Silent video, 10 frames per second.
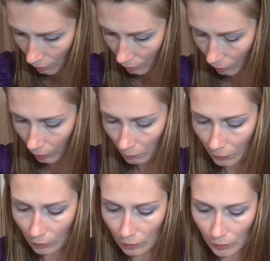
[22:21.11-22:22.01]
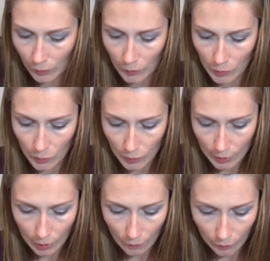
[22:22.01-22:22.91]
And I'm going to
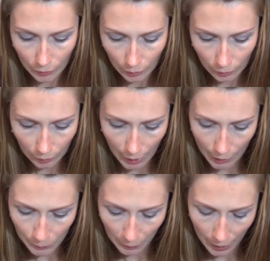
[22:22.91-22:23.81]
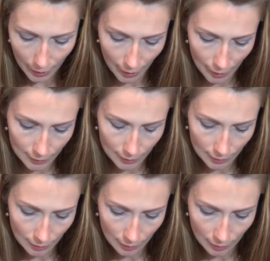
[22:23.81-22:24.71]
use CoverGirl Lash Blast